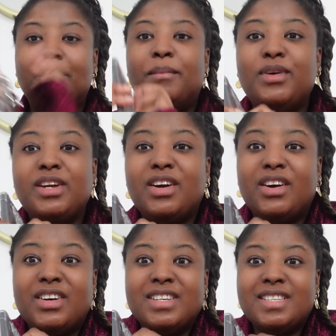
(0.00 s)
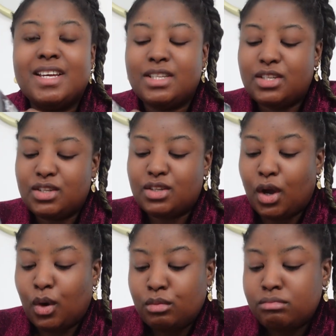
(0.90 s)
Morning, guys.
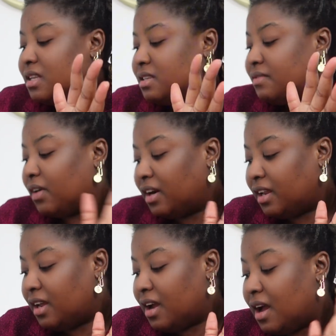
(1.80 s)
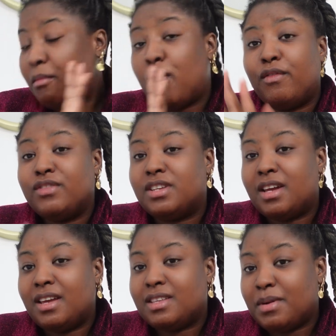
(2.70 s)
So it's Friday. I'm off
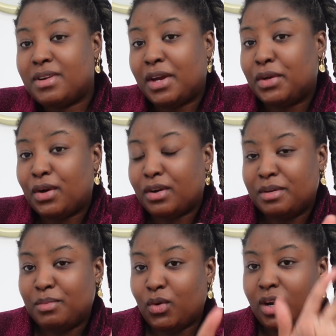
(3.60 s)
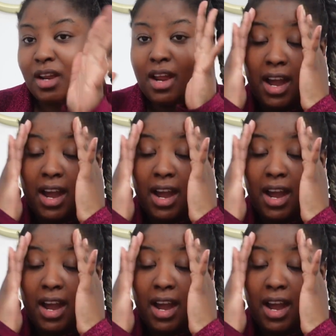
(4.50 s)
today. It's about 9 o'clock in the morning.